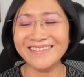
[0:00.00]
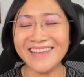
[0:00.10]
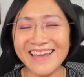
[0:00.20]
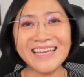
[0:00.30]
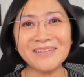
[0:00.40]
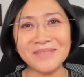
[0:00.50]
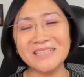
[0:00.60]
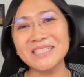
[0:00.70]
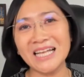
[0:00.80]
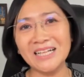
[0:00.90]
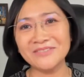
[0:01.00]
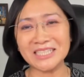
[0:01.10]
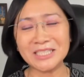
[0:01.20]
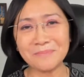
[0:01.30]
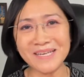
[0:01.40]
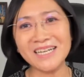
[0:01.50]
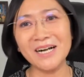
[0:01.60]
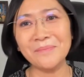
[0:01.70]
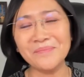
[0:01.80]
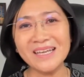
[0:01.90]
they can be themselves and speak
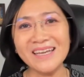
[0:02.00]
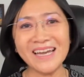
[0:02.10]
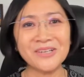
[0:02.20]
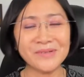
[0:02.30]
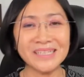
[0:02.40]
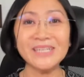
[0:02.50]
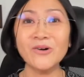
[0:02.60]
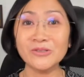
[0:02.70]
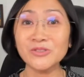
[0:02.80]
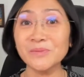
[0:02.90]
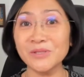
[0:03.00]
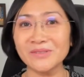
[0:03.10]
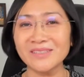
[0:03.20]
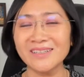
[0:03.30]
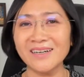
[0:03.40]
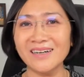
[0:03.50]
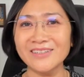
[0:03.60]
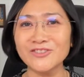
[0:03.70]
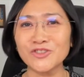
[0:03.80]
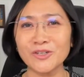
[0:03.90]
up and really contribute uh,
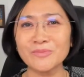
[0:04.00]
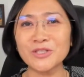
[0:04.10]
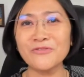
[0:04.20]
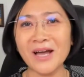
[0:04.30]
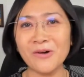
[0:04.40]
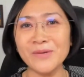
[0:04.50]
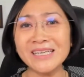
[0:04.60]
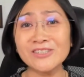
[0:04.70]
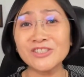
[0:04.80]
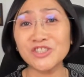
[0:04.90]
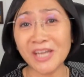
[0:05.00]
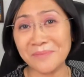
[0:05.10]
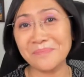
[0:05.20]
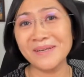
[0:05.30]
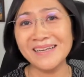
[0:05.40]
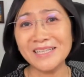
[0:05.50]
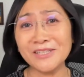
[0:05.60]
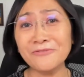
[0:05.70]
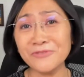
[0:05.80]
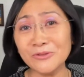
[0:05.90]
in terms of how we can shape
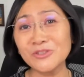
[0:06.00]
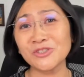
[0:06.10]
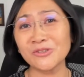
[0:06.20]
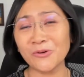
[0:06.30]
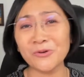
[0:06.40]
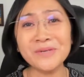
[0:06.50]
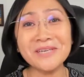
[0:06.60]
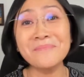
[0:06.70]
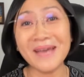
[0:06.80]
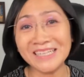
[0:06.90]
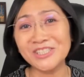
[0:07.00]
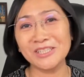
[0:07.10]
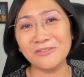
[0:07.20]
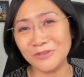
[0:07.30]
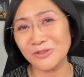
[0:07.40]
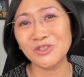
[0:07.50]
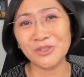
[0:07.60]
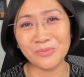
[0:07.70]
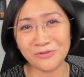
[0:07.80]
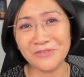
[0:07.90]
the future or reimagine the future
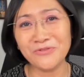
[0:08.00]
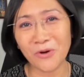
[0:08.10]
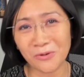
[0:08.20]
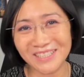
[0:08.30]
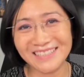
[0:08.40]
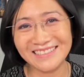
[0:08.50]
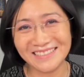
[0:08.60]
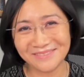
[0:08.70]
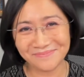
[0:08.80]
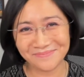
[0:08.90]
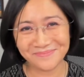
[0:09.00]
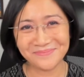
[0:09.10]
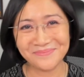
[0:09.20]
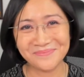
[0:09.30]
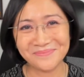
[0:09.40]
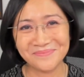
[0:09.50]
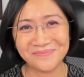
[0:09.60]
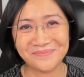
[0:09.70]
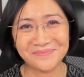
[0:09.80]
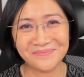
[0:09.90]
moving
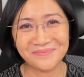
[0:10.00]
forward.